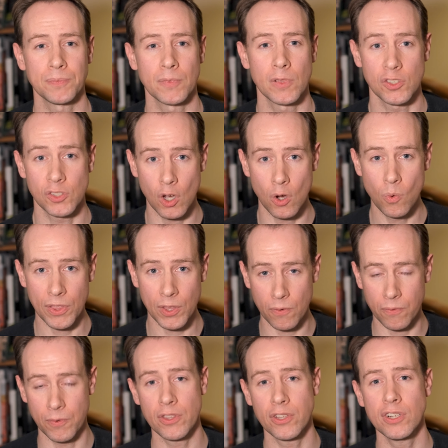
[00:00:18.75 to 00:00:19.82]
So without
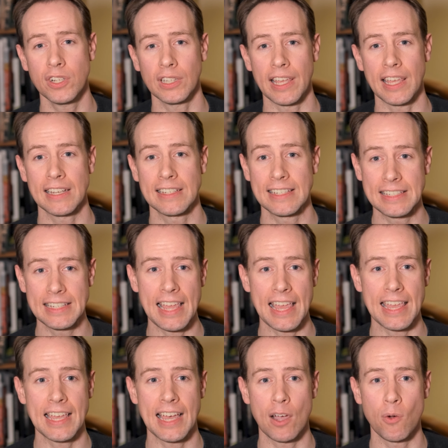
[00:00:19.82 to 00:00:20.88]
further delay,
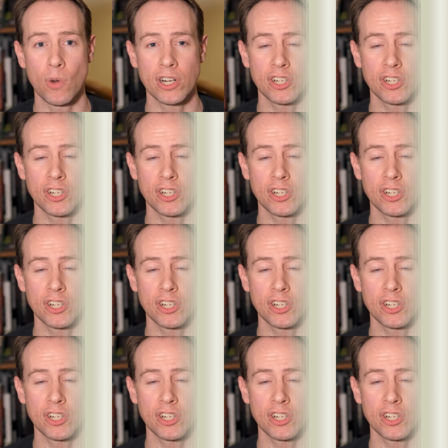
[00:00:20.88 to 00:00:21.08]
today I want to